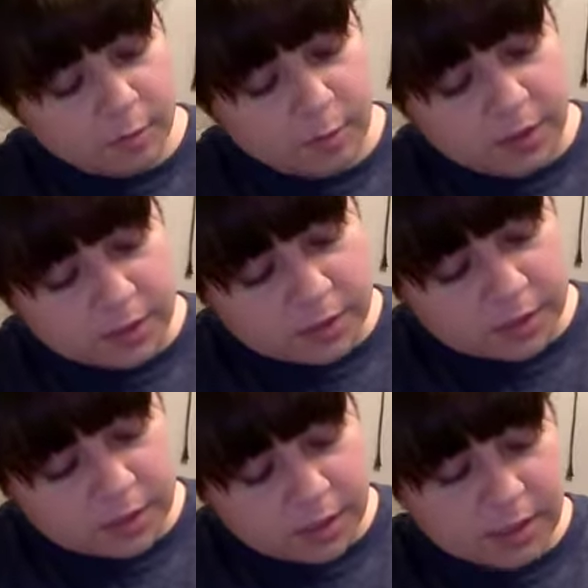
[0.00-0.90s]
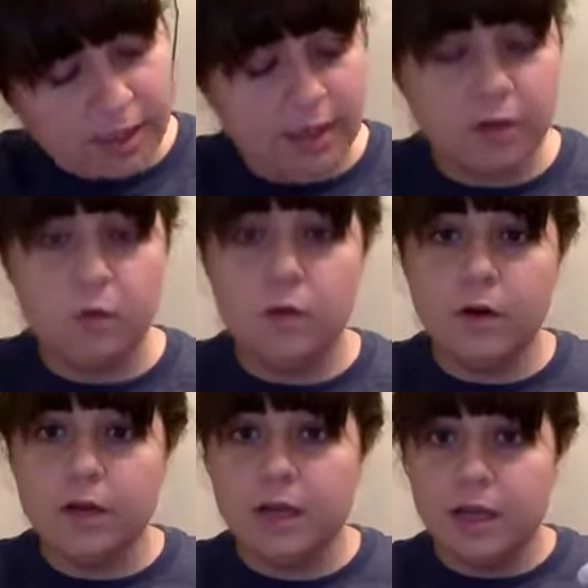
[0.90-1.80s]
Pinch that
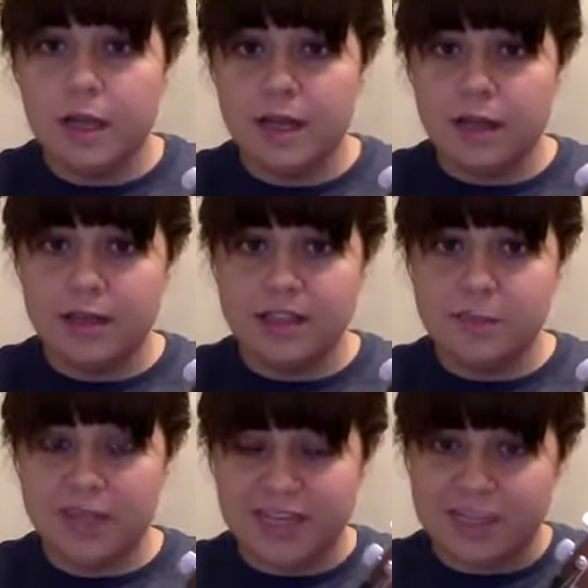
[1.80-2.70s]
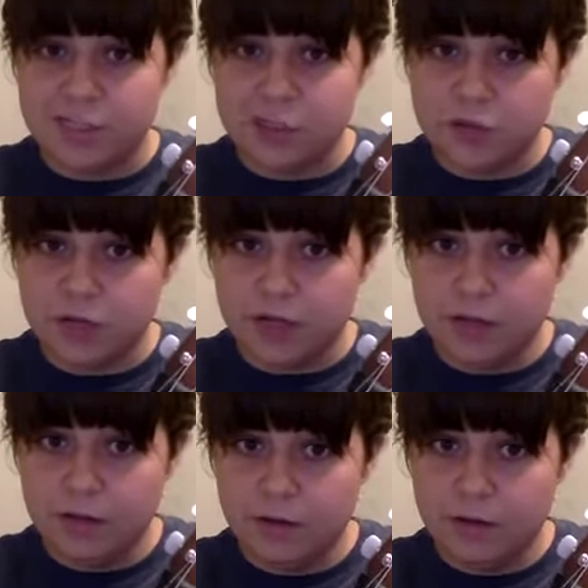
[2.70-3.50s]
chord. Let's play each string.